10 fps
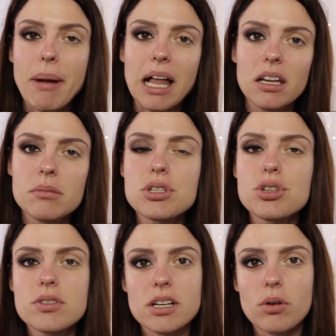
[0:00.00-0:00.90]
and palette number
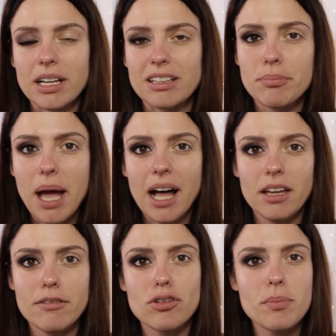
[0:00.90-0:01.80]
two is a corrective
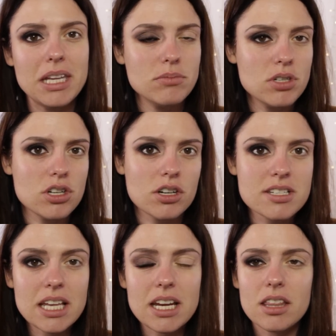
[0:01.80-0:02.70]
palette for medium to dark
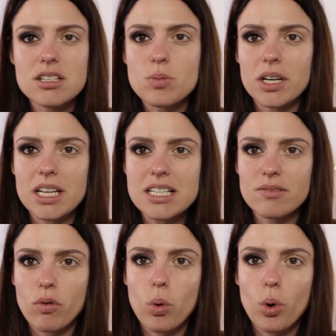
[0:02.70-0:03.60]
skin and this one is
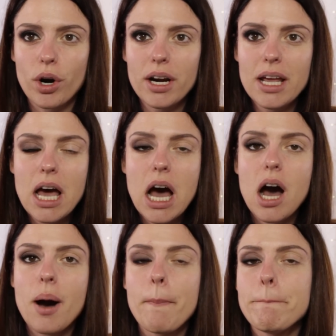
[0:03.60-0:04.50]
for
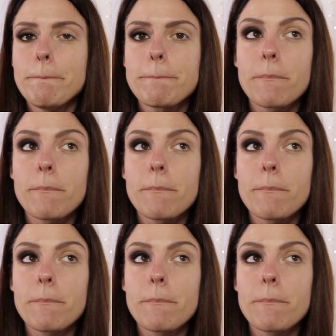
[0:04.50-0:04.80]
um,